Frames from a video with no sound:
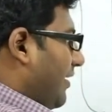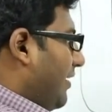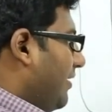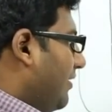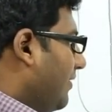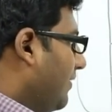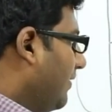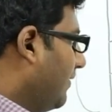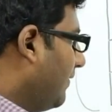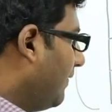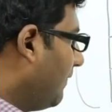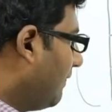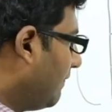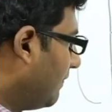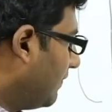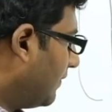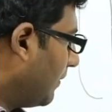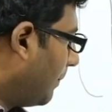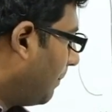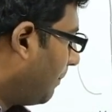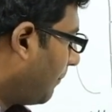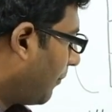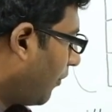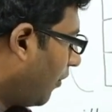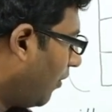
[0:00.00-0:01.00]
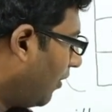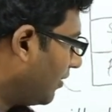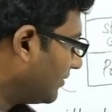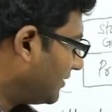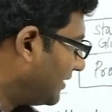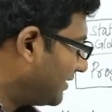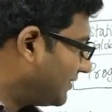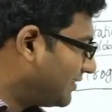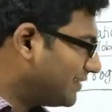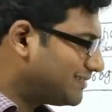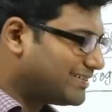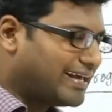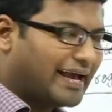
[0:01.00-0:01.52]
right? The
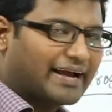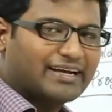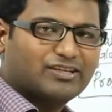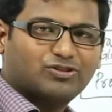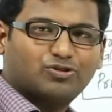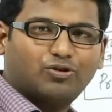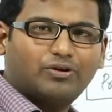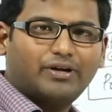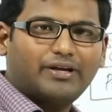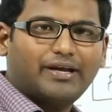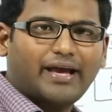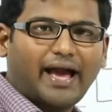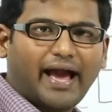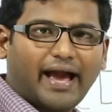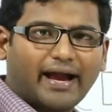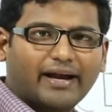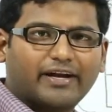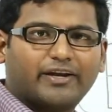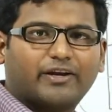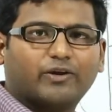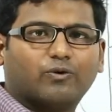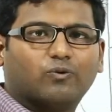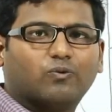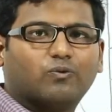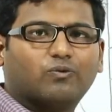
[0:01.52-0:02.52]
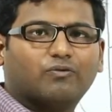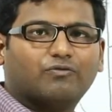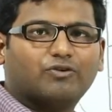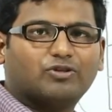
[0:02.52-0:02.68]
process is actually active,